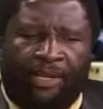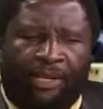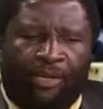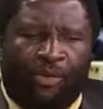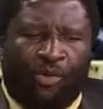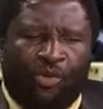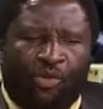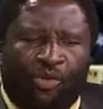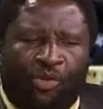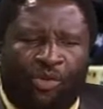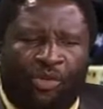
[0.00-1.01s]
and
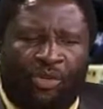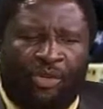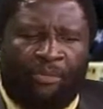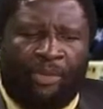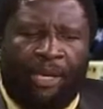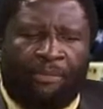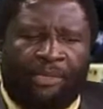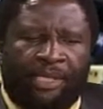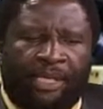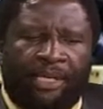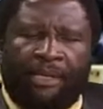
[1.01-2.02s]
also perhaps
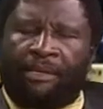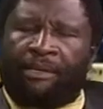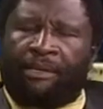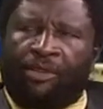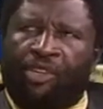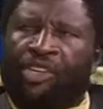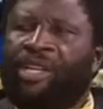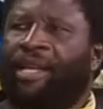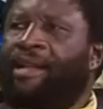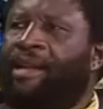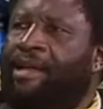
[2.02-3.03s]

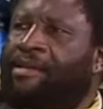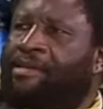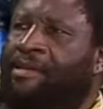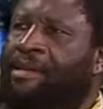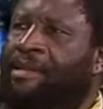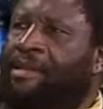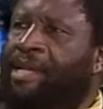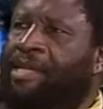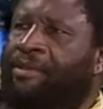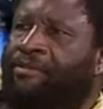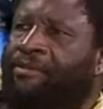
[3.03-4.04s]
learning areas
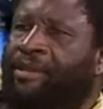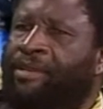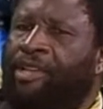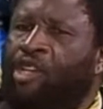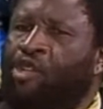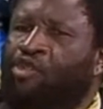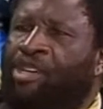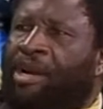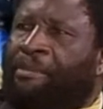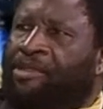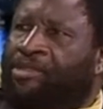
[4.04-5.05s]
that have a huge
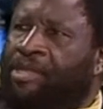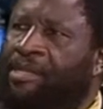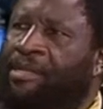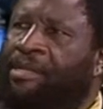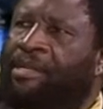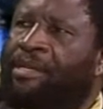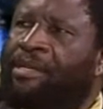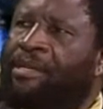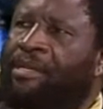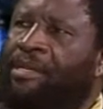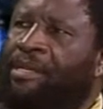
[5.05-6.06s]
capacity
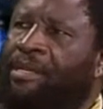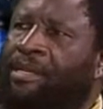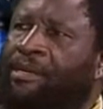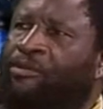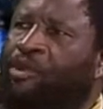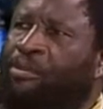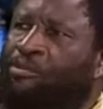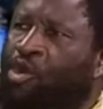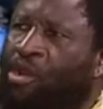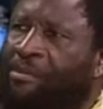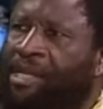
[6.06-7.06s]
for
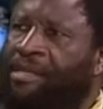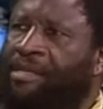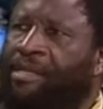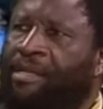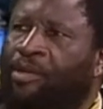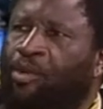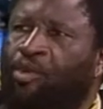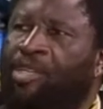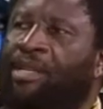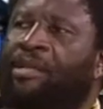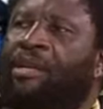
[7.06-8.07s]
employment,
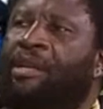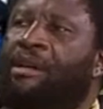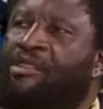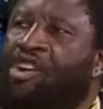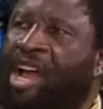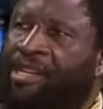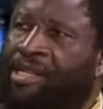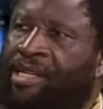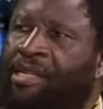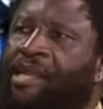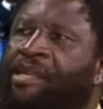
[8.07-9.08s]
including
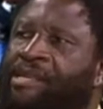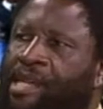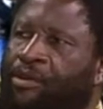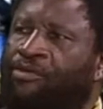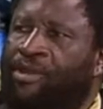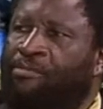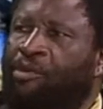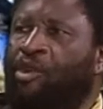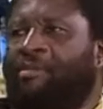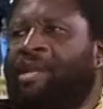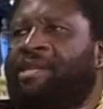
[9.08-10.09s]
largely
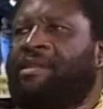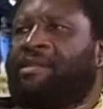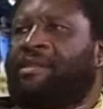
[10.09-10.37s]
self-employment.